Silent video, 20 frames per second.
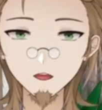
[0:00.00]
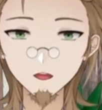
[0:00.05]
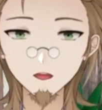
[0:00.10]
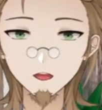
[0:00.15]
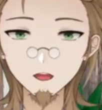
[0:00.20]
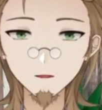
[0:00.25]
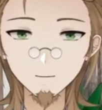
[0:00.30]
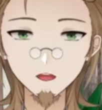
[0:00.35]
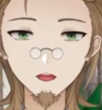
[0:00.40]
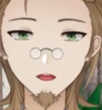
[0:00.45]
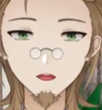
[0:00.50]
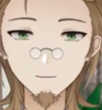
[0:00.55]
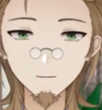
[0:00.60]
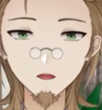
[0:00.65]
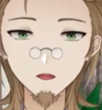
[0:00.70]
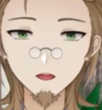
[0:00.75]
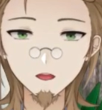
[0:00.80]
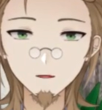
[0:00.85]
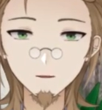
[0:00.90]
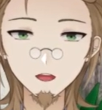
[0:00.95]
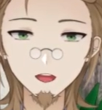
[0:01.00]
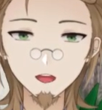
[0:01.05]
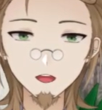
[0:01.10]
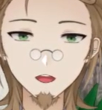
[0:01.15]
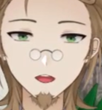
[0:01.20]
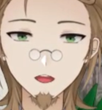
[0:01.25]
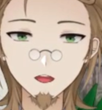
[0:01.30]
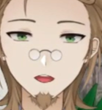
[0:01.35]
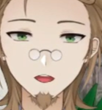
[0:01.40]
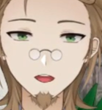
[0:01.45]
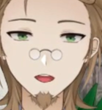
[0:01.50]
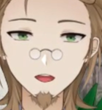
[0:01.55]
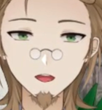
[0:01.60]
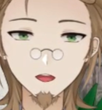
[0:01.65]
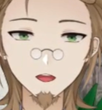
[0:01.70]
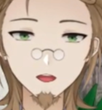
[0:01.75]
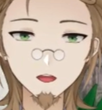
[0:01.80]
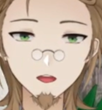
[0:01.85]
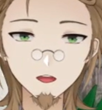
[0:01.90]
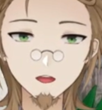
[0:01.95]
Summertime Rendering,
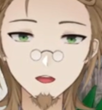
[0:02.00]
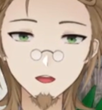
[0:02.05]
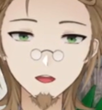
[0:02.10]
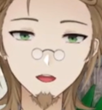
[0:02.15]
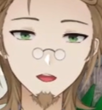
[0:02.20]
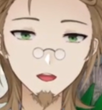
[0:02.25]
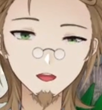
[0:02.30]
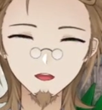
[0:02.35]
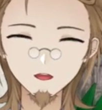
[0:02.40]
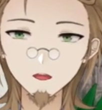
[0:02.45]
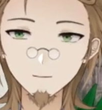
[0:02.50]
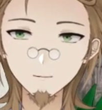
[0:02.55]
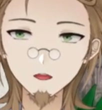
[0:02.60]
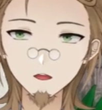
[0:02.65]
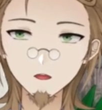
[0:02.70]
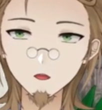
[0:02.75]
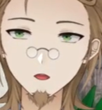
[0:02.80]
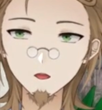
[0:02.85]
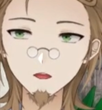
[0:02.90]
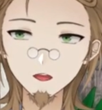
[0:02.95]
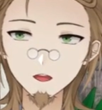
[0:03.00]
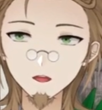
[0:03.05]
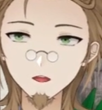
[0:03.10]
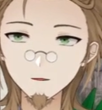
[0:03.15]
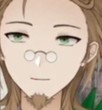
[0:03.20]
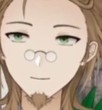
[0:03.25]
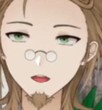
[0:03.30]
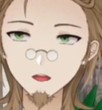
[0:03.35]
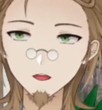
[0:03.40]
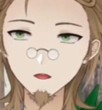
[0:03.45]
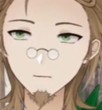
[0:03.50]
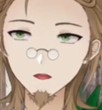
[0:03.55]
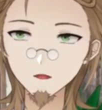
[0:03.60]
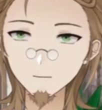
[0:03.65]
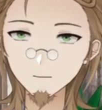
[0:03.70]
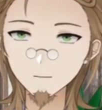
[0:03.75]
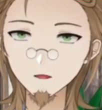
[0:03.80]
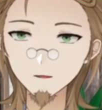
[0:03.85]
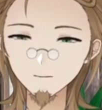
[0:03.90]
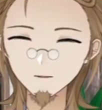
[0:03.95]
I don't even know when it comes out,
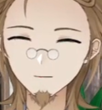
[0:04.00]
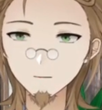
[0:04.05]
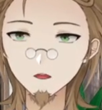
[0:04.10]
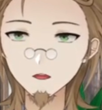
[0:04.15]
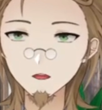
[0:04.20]
everyone.